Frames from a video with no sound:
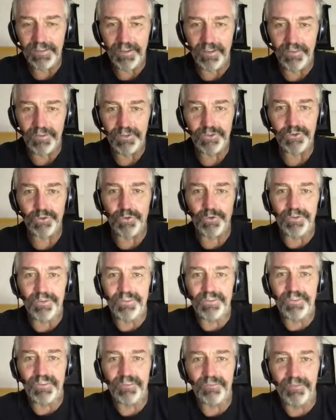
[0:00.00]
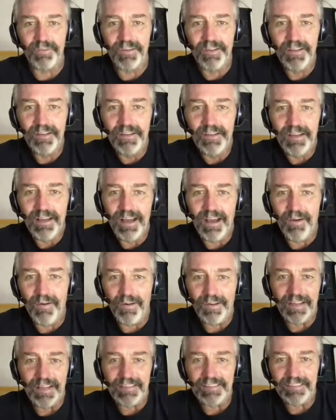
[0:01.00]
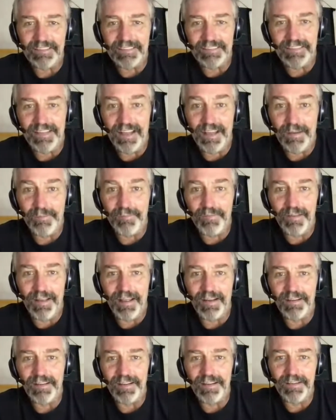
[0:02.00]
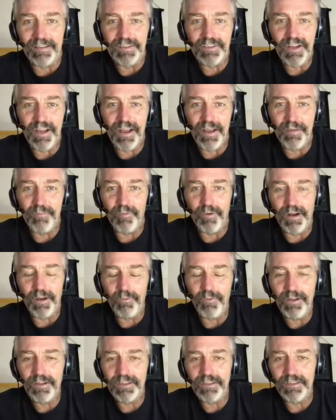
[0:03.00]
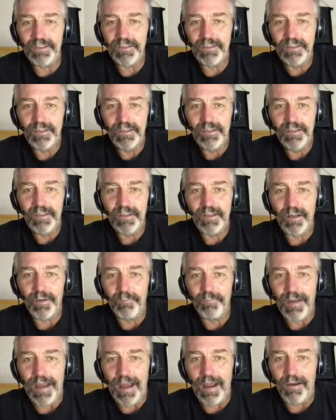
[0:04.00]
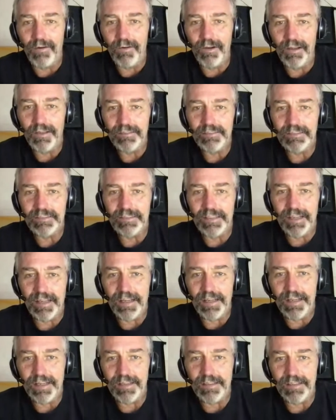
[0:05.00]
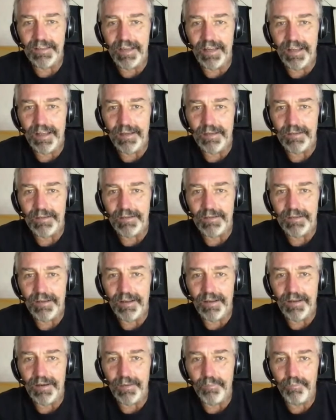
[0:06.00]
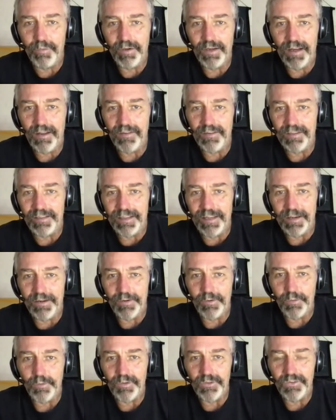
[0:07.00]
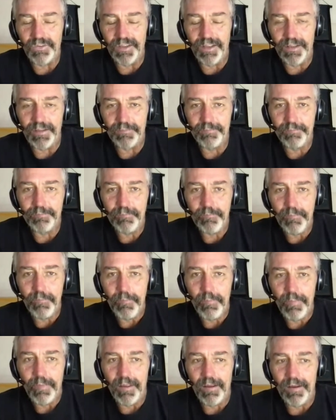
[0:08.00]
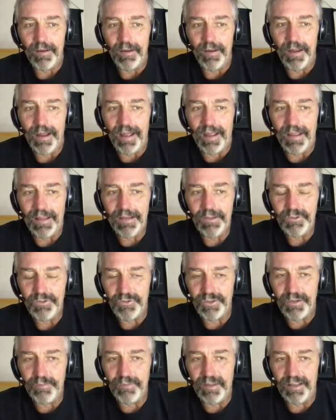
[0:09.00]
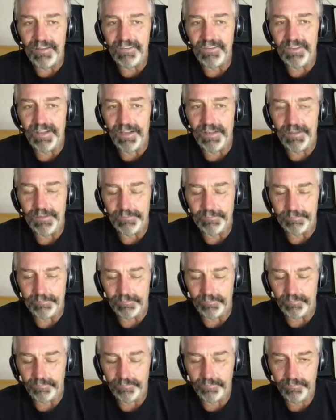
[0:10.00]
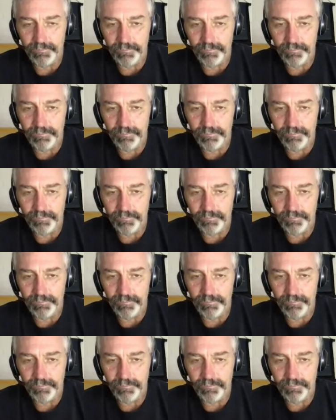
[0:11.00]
we'll get into other stories of how I got this name at a later time. What I wanted to come out today and put out in the air was that I had a dream last night.